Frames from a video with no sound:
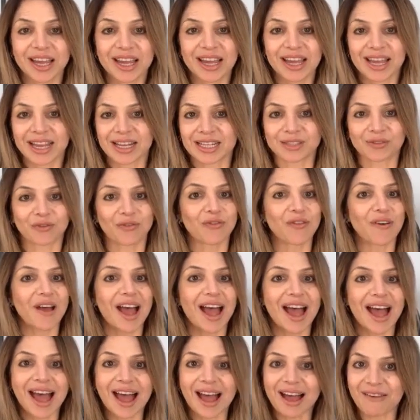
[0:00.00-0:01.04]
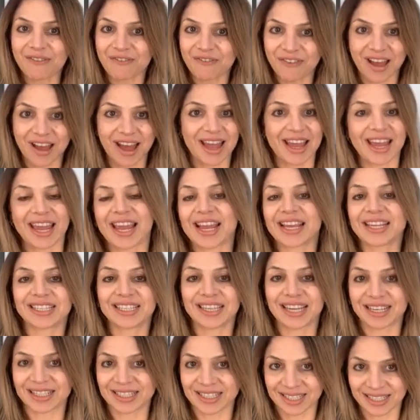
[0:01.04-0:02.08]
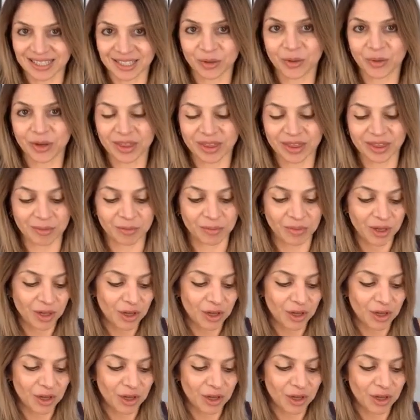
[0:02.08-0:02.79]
it's far easier to deal with them.